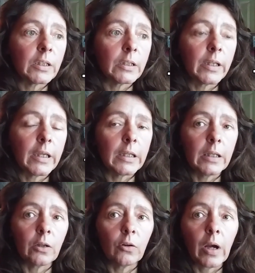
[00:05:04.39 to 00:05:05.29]
to get
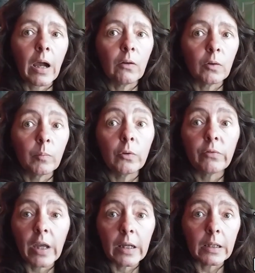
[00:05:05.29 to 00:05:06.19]
in or out or move
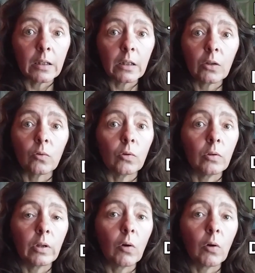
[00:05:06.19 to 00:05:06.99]
eggs or,